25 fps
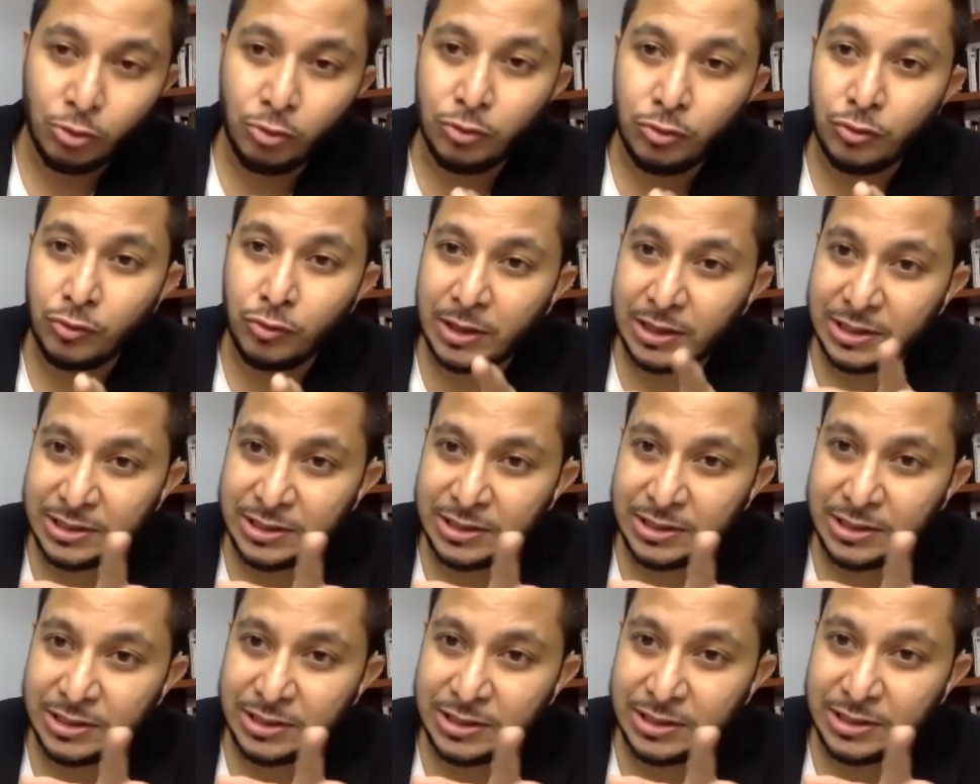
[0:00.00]
You can
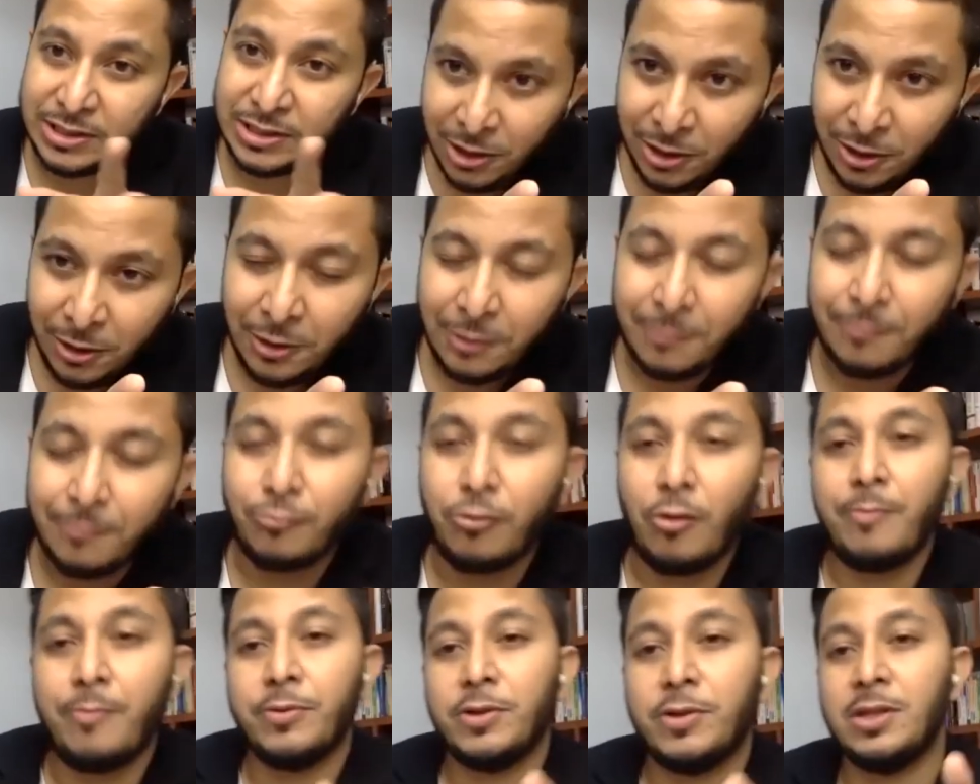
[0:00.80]
see
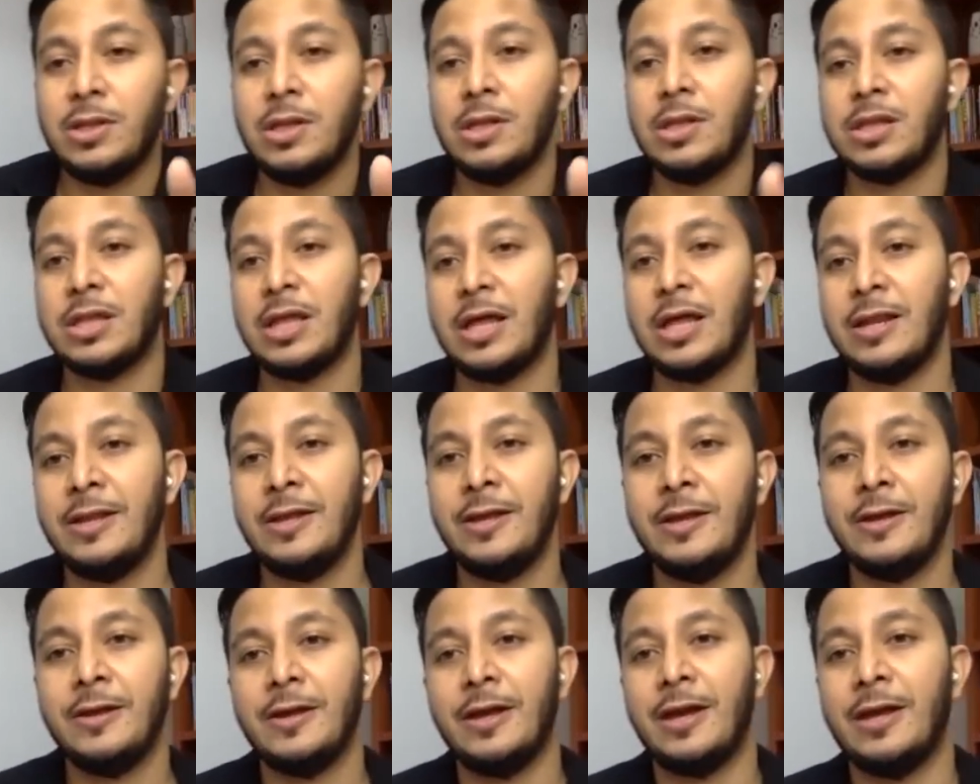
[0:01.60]
property
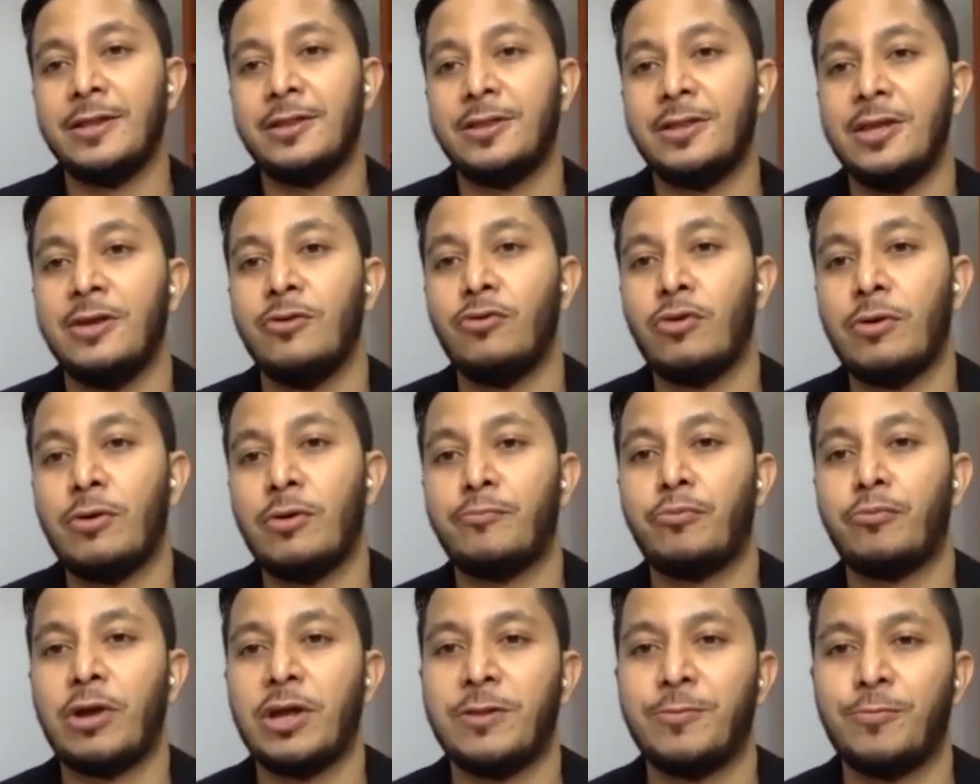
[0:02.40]
selling at tier 1
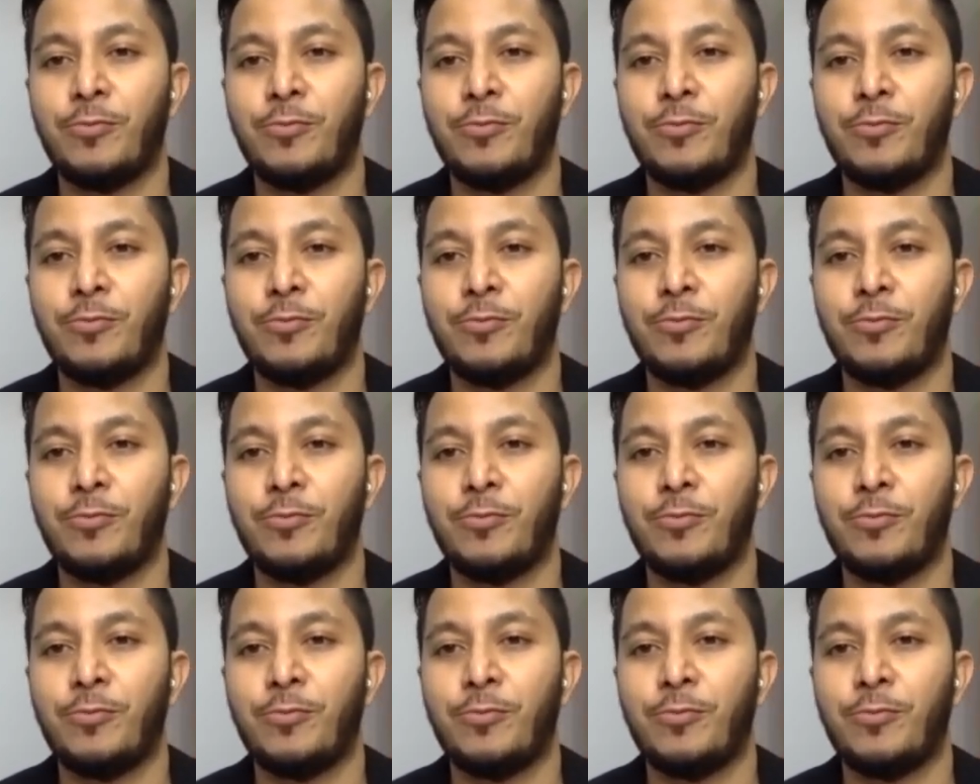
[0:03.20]
price